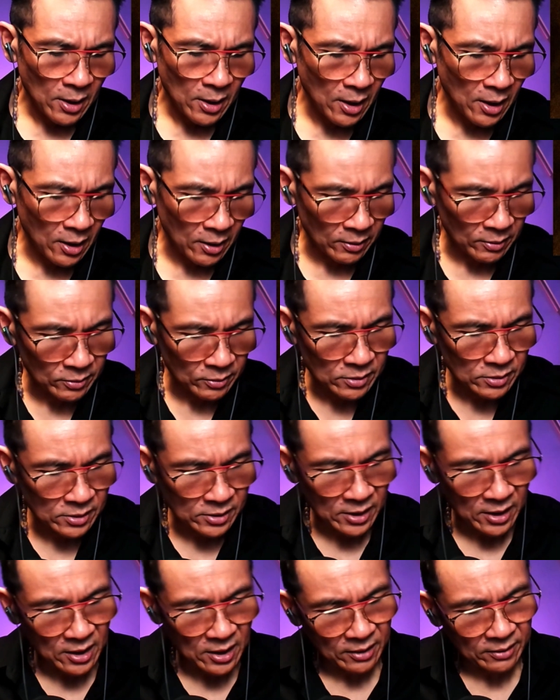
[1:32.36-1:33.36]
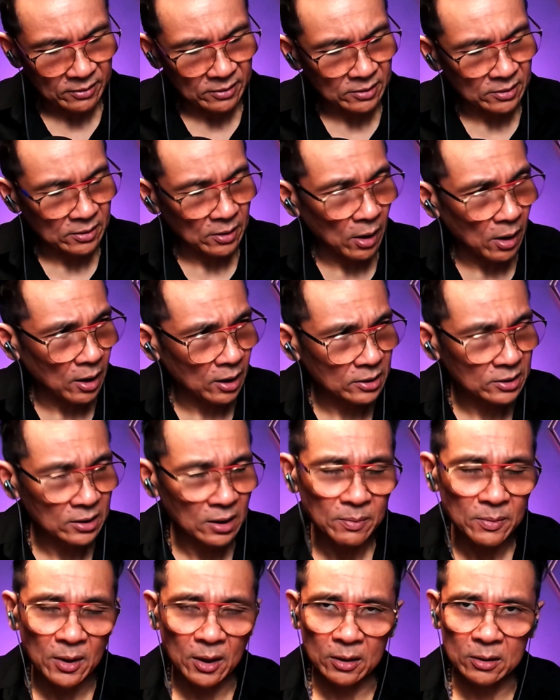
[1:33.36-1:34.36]
God, would you say like it's
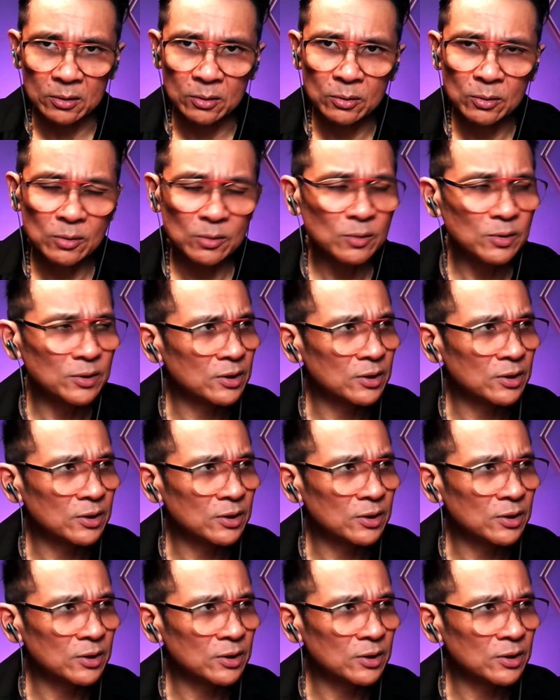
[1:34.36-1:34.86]
hard? Come on.